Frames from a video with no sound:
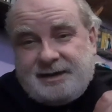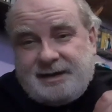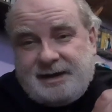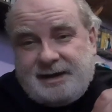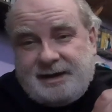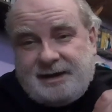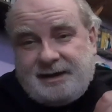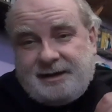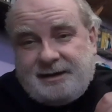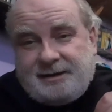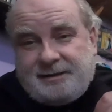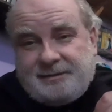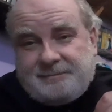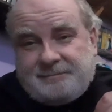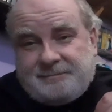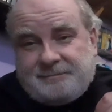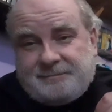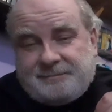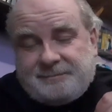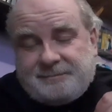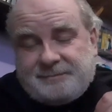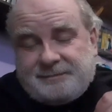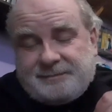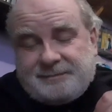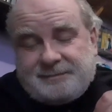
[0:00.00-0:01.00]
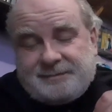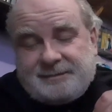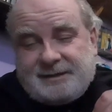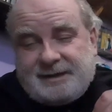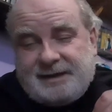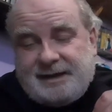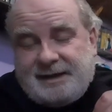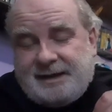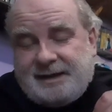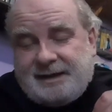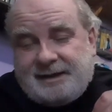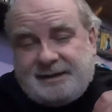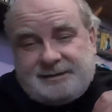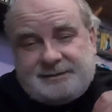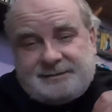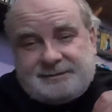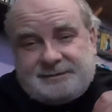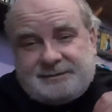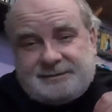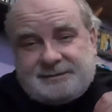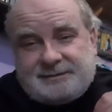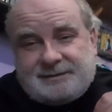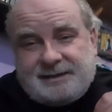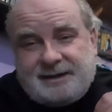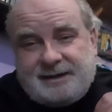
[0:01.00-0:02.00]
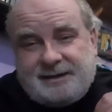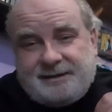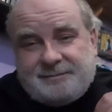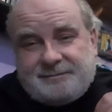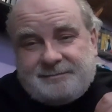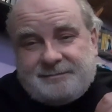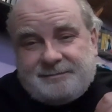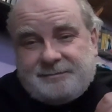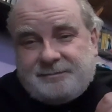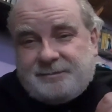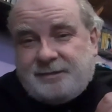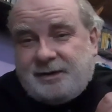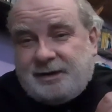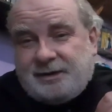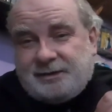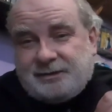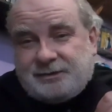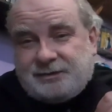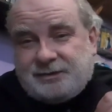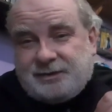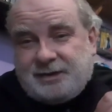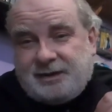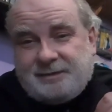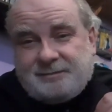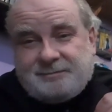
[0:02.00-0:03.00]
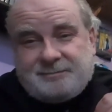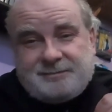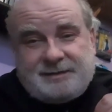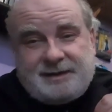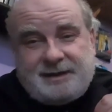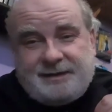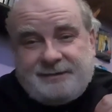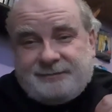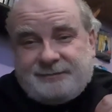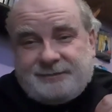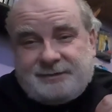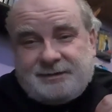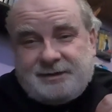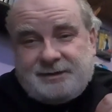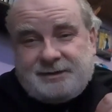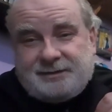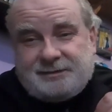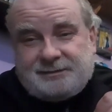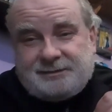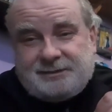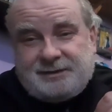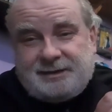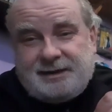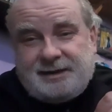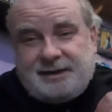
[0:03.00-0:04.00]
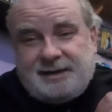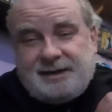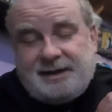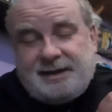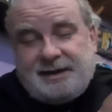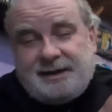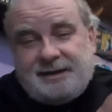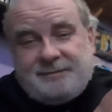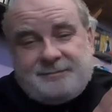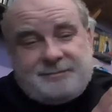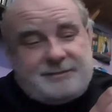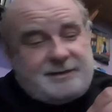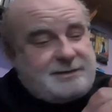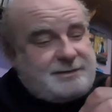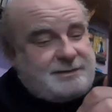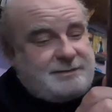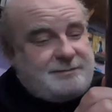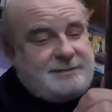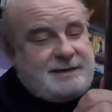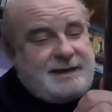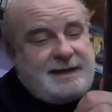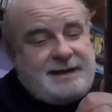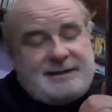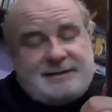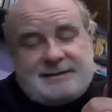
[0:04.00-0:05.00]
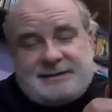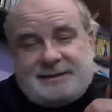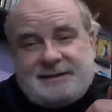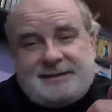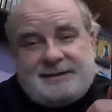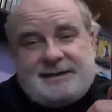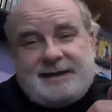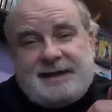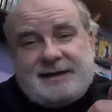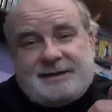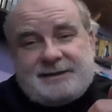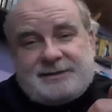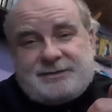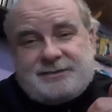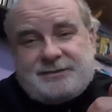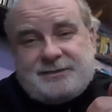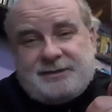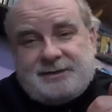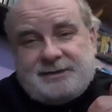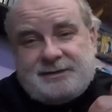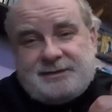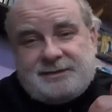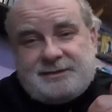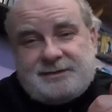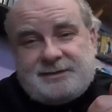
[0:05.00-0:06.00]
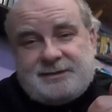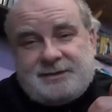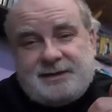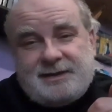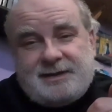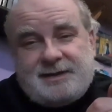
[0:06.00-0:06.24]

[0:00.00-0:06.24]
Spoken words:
And what a job they've done. There's some nice little extras.